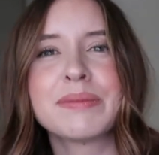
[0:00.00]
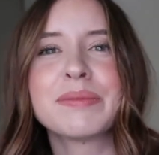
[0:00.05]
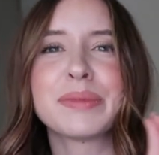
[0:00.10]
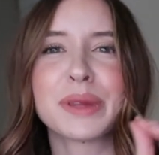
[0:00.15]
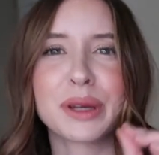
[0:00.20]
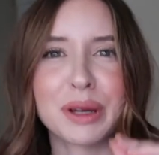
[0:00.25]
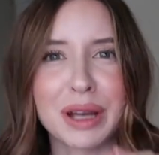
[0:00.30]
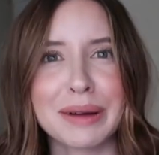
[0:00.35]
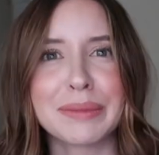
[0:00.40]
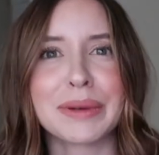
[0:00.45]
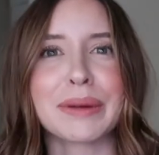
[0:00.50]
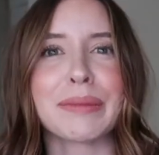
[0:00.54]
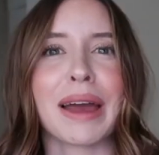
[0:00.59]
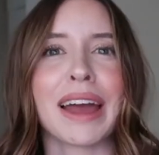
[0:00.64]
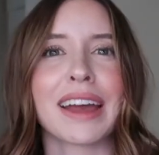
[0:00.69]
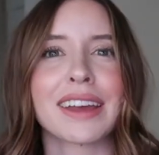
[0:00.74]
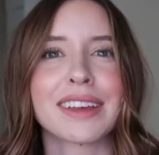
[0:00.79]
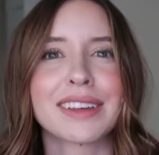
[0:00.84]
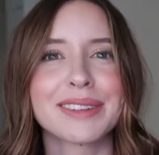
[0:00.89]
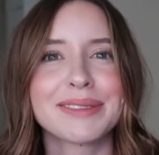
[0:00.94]
They're coming
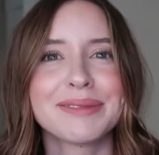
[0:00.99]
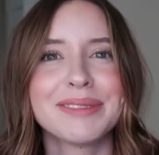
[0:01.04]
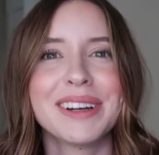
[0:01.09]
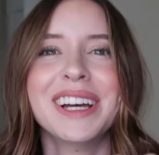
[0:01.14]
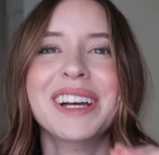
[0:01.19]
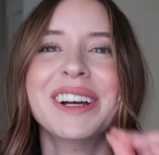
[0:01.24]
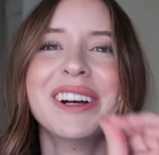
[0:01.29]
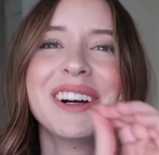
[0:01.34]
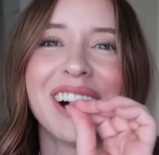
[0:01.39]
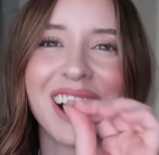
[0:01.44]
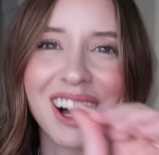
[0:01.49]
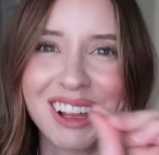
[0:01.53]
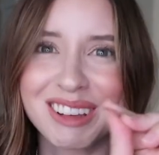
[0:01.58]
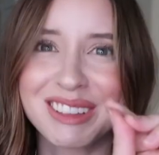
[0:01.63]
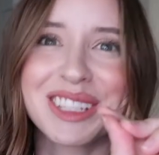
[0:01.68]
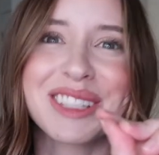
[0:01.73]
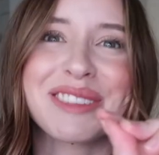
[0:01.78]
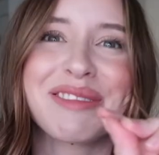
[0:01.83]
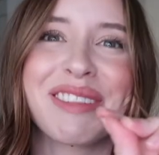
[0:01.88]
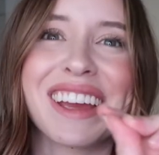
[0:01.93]
back. I'll
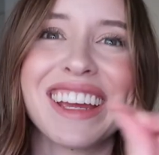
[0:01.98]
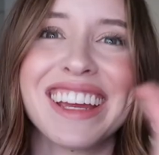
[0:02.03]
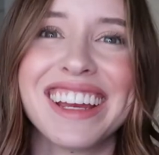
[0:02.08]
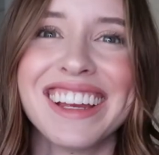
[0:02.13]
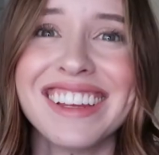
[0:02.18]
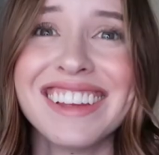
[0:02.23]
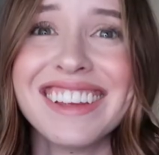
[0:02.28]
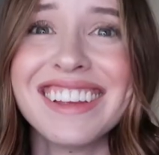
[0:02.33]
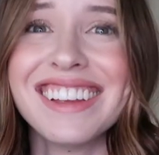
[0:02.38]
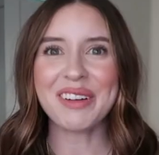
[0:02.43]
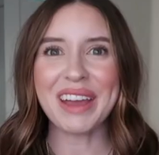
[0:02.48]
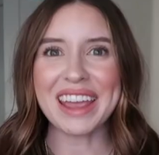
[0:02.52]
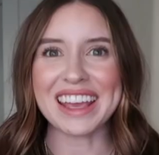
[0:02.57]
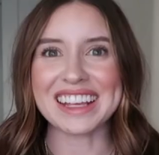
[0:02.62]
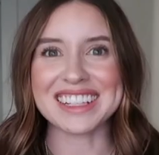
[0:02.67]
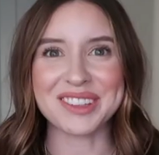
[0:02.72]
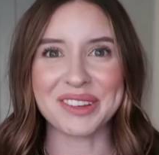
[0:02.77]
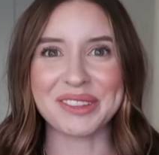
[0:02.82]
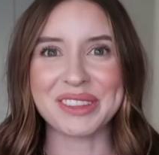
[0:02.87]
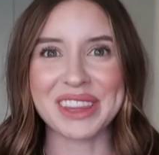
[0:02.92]
just wait.
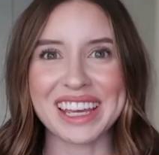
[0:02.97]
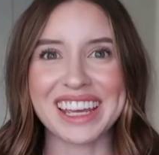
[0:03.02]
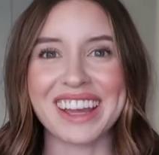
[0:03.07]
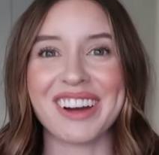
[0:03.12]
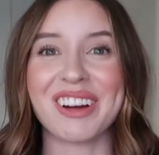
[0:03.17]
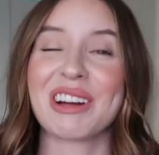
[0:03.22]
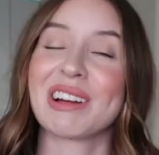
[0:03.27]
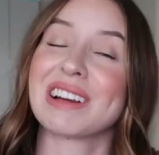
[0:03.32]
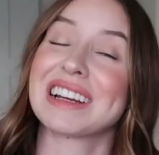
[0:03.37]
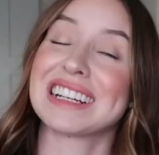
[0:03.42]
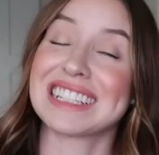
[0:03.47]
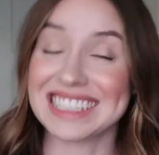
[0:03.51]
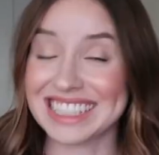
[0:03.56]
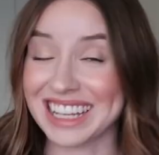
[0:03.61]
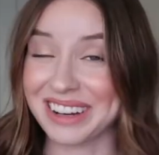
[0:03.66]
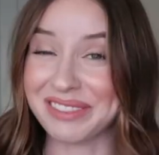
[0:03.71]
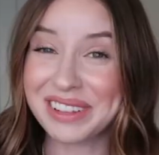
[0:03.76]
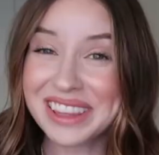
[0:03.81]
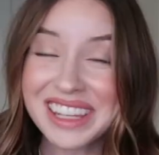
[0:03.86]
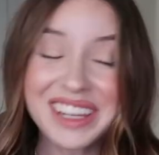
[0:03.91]
Okay, so they are
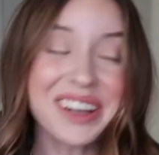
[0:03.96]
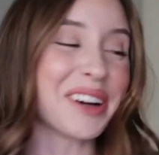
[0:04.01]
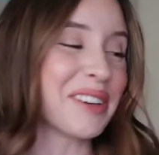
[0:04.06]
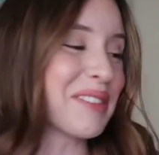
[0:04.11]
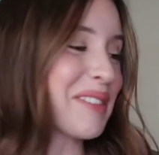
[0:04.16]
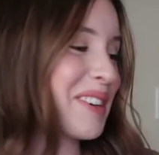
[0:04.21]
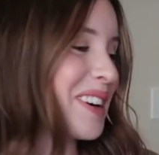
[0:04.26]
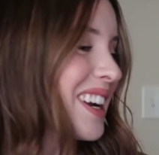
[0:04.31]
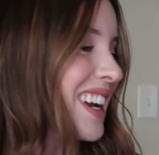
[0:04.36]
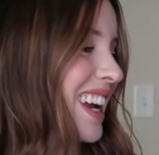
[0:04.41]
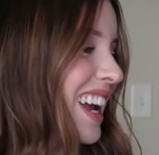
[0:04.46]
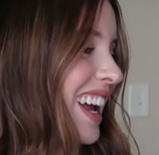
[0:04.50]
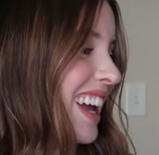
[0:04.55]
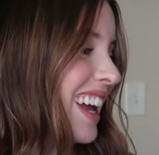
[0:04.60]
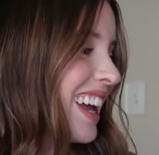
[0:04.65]
done with the yard work.